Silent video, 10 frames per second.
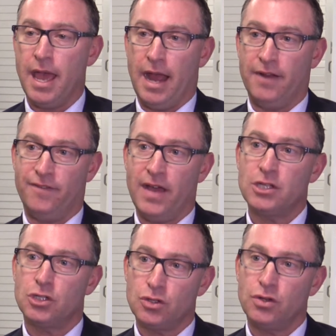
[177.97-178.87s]
And a
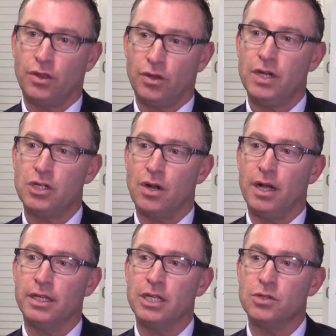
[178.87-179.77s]
phase three
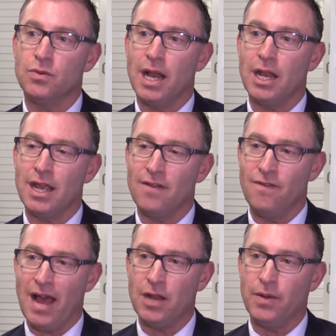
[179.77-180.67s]
trial is really
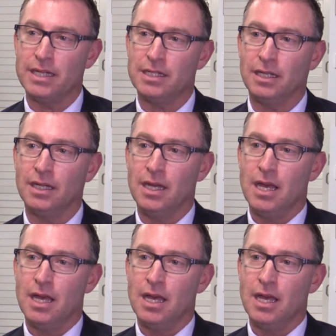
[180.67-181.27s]
evaluating,